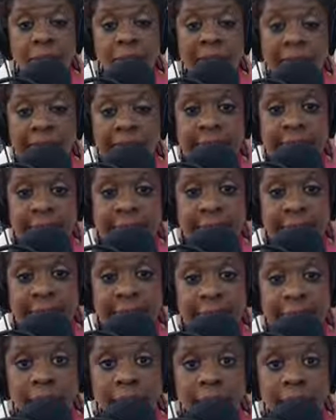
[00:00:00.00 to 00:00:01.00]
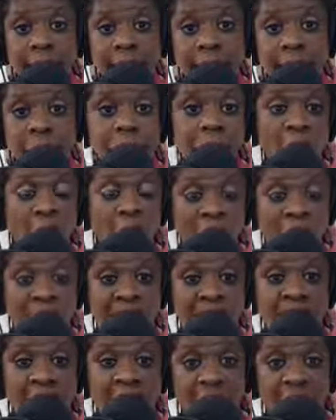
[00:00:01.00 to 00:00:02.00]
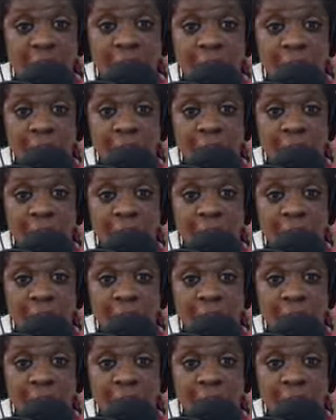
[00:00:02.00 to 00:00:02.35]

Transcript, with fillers: basically. We've cocked it up